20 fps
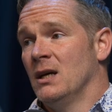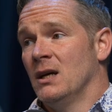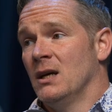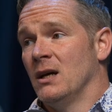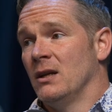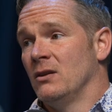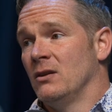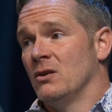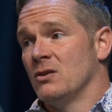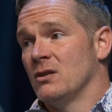
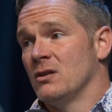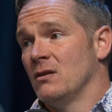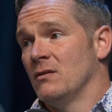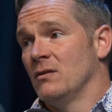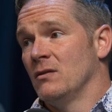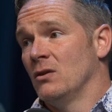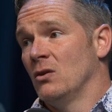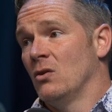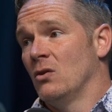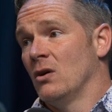and doesn't have
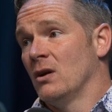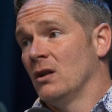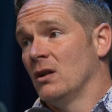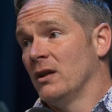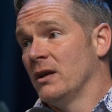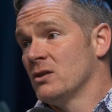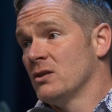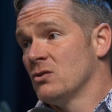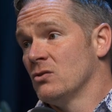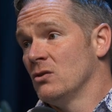a lot of
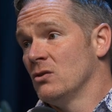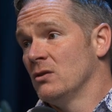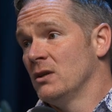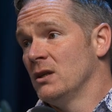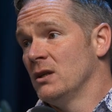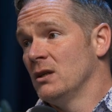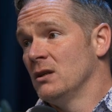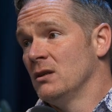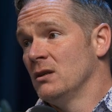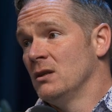cholesterol in
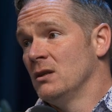it.